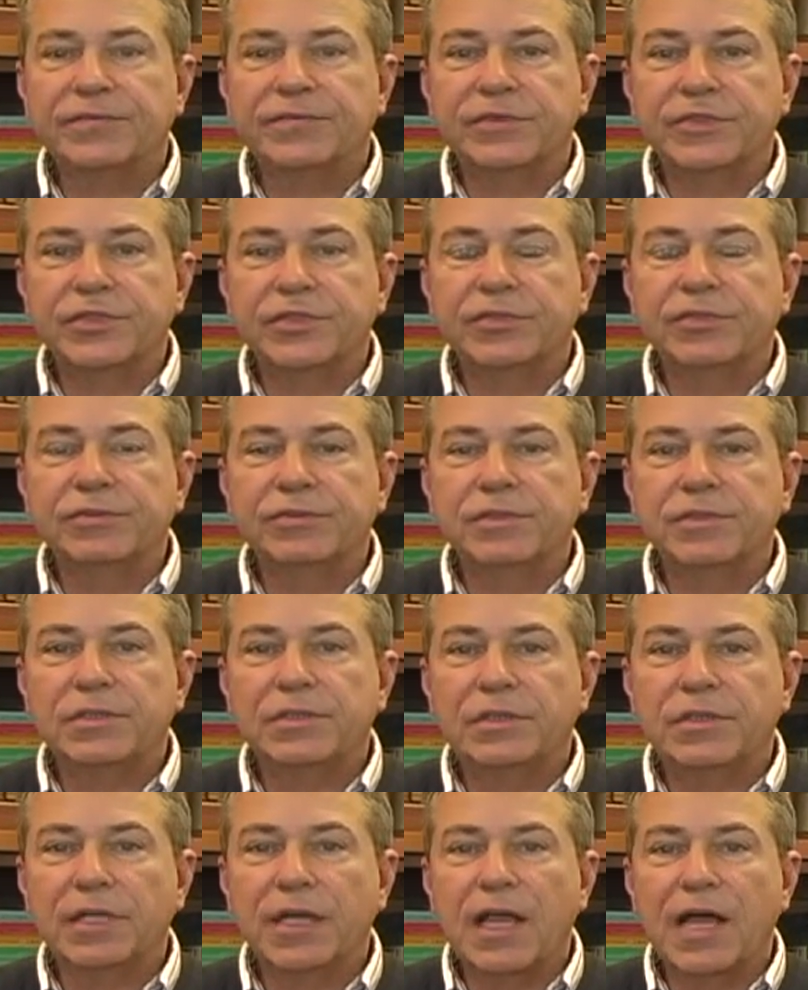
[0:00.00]

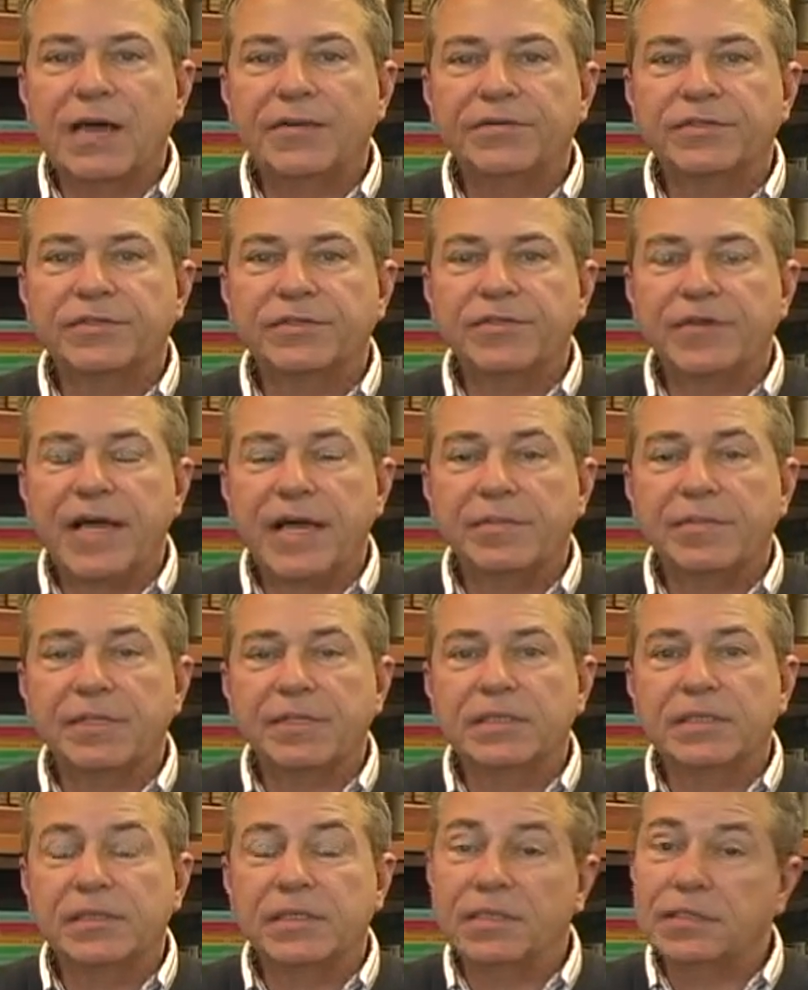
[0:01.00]
students and the lives of
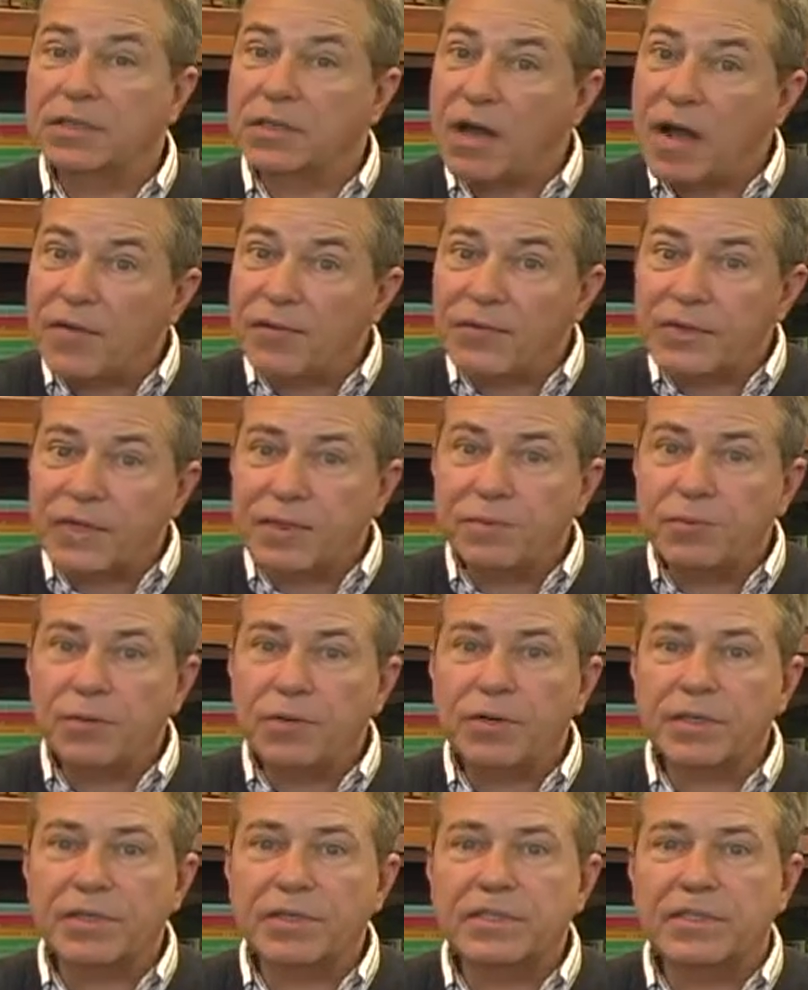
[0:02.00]
families, and it's an awfully
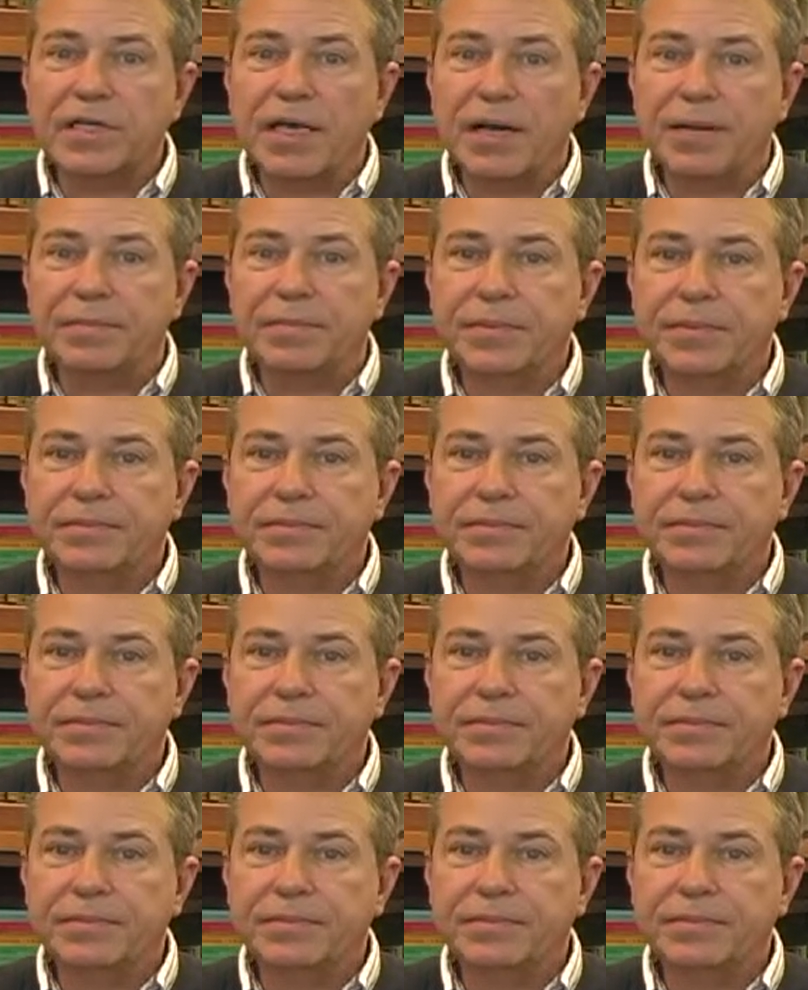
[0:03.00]
important step.